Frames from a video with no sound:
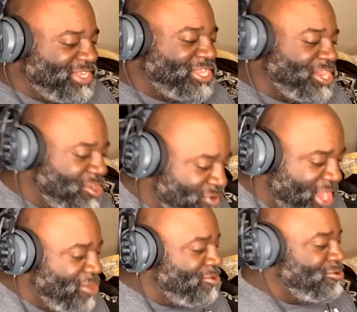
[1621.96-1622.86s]
to the
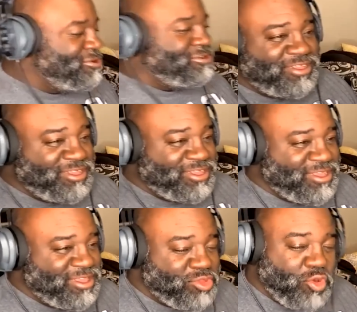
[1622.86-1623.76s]
ground.
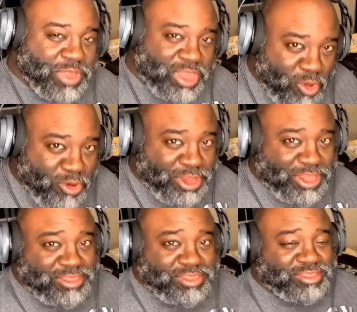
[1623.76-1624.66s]
It's going to be
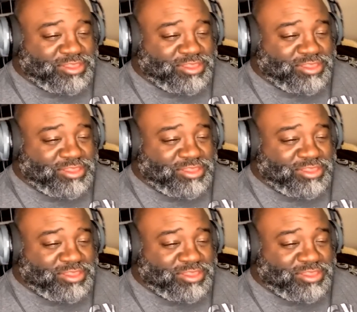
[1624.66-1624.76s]
glorious.